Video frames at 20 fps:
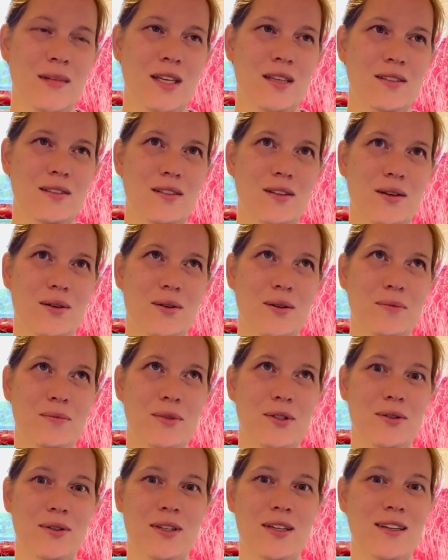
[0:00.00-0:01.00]
So I'm
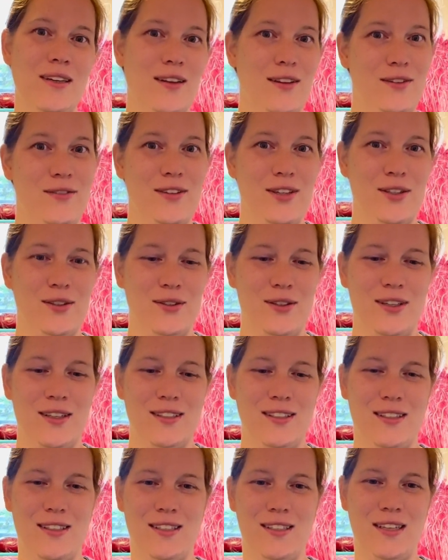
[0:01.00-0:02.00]
doing another video, you
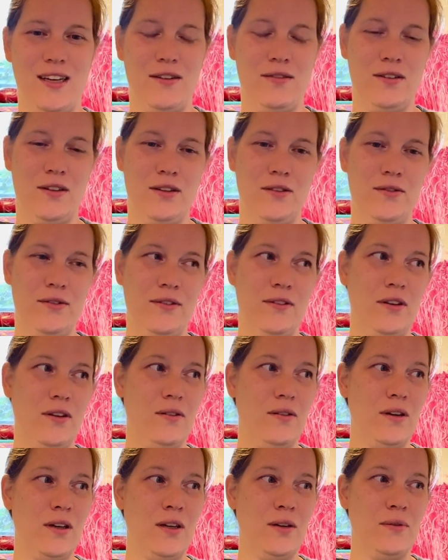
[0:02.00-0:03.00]
guys get to have another video.
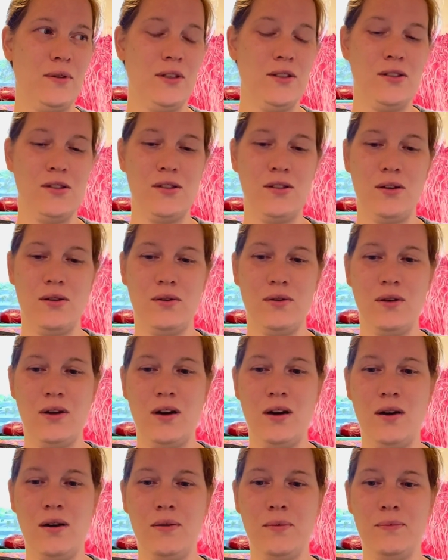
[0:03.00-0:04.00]
Anyways, so
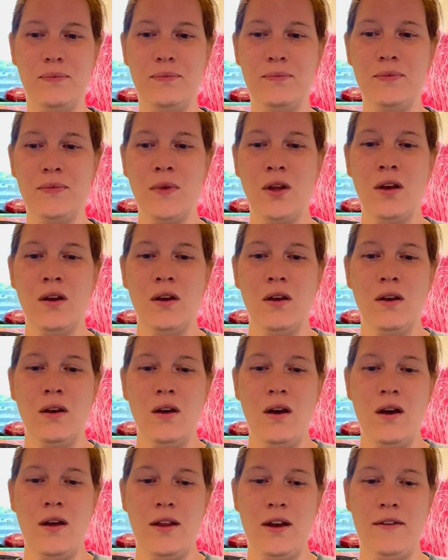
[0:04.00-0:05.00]

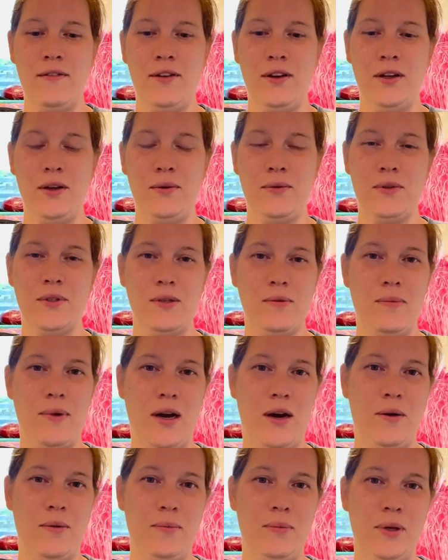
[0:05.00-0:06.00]
that video was
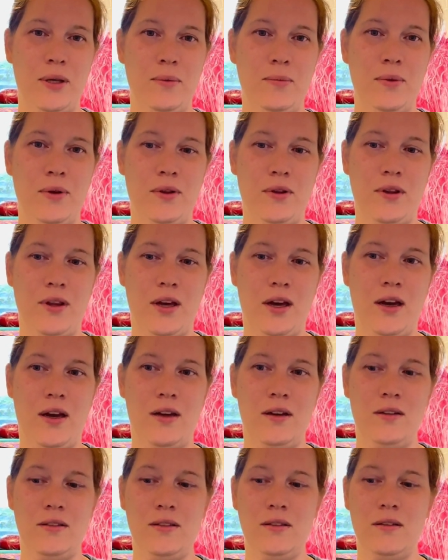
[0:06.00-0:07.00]
about people
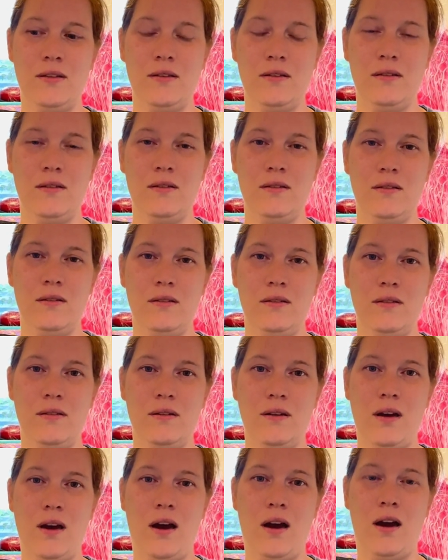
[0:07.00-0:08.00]
that
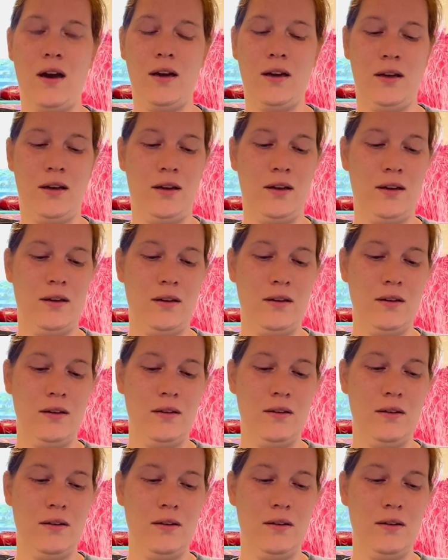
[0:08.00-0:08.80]
I